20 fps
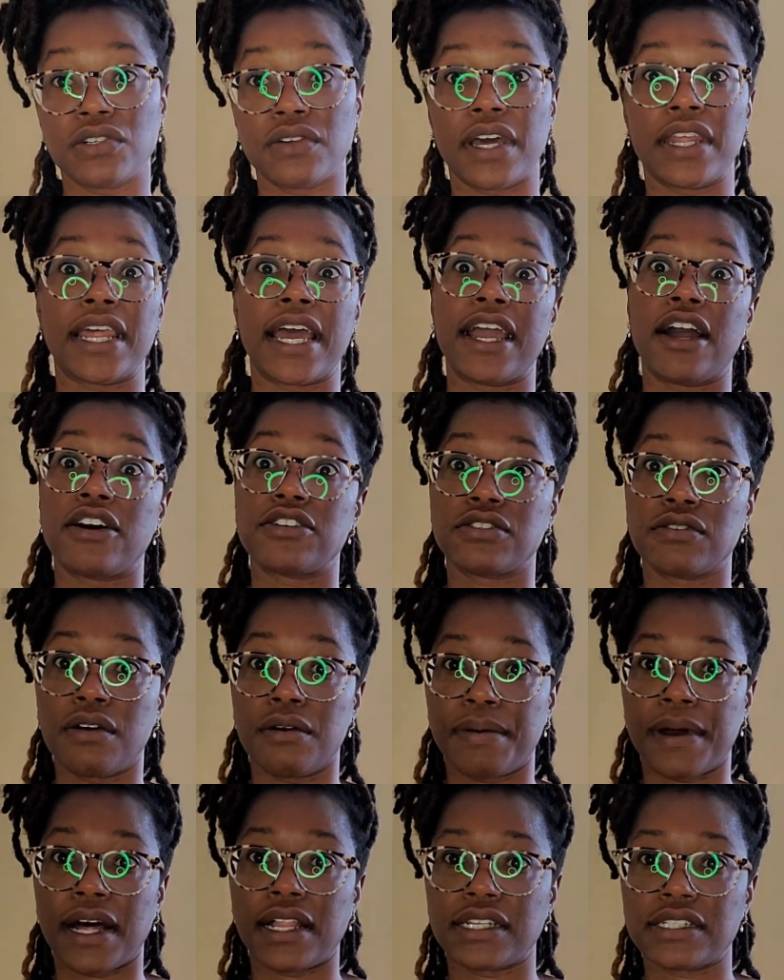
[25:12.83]
And I also
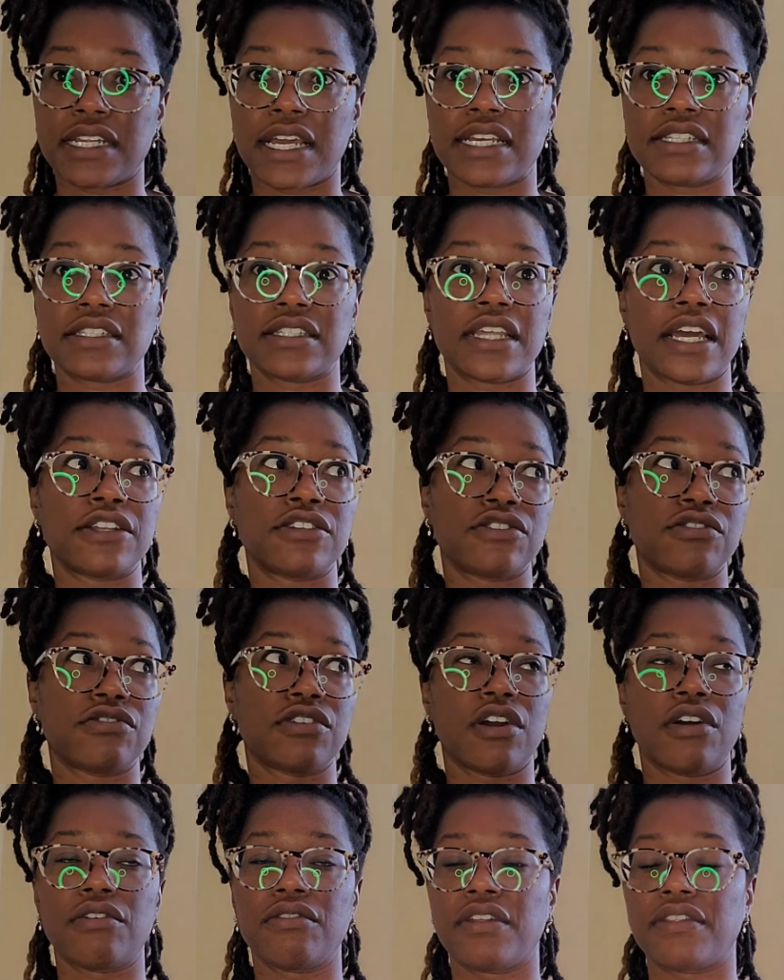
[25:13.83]
apologize because I do
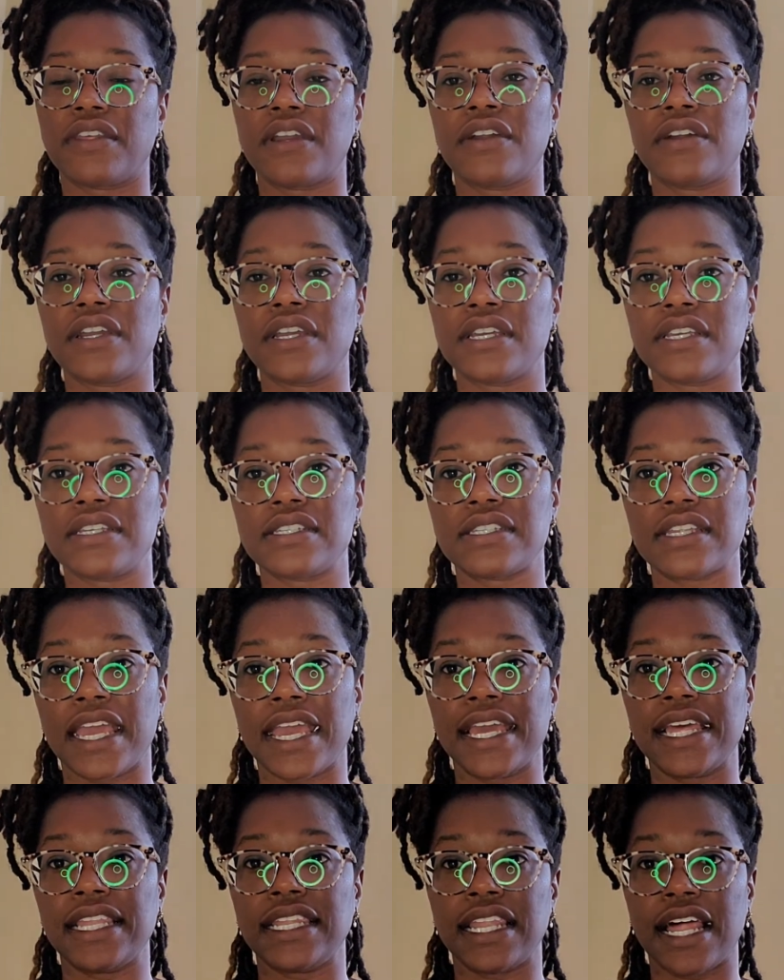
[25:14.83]
know that there is
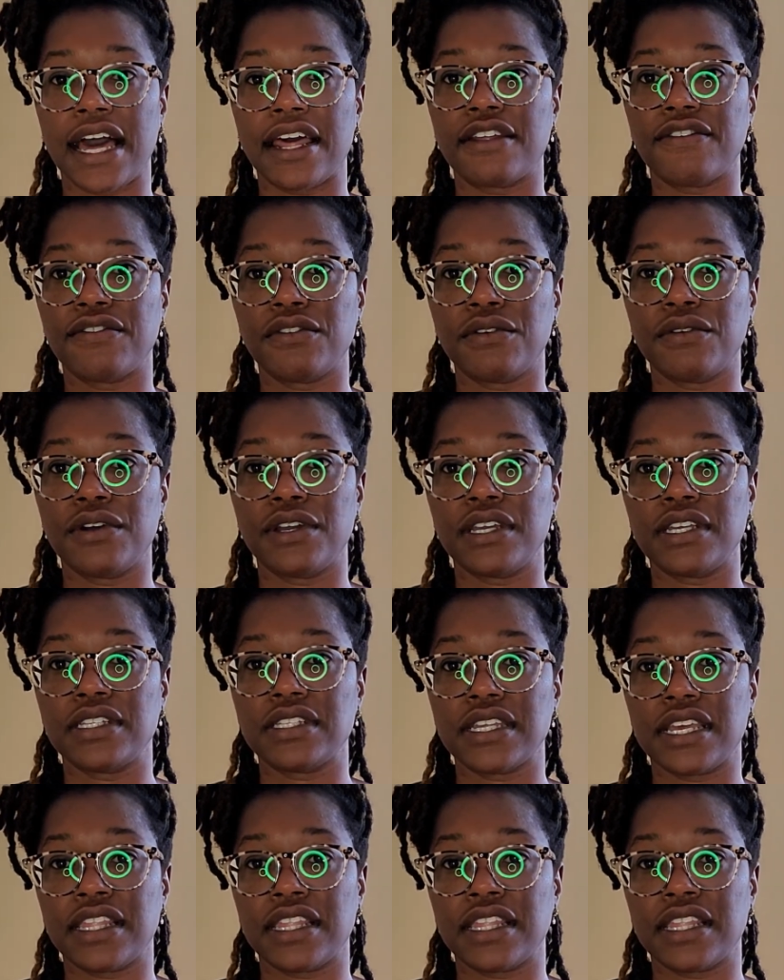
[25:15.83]
a lot of noise